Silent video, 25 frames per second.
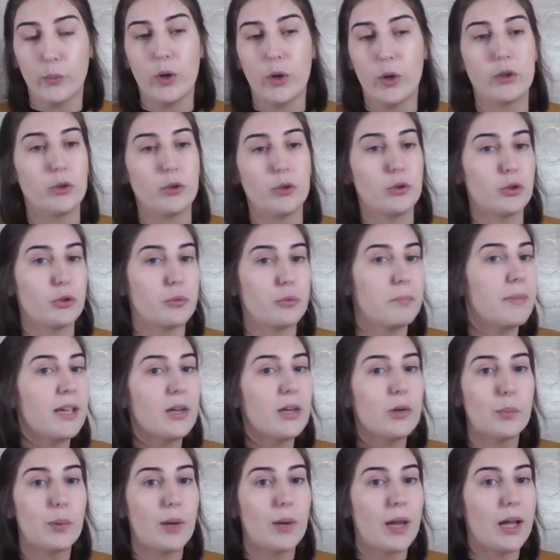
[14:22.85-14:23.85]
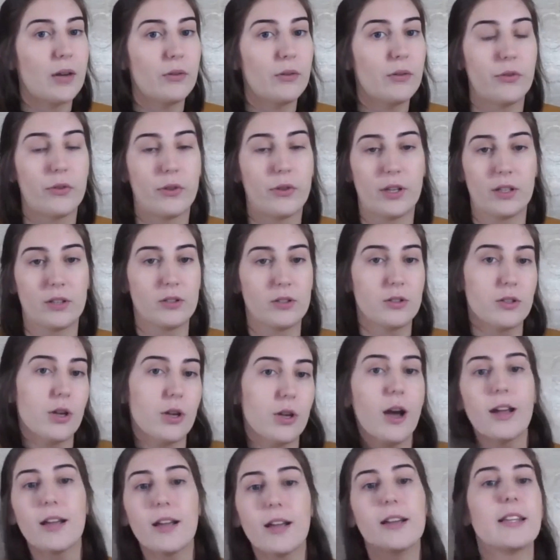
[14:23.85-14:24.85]
Well, you should meal plan for the
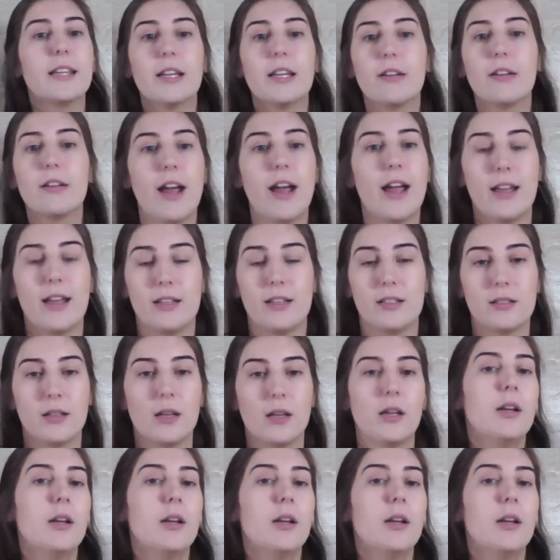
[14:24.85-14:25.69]
entire year ahead.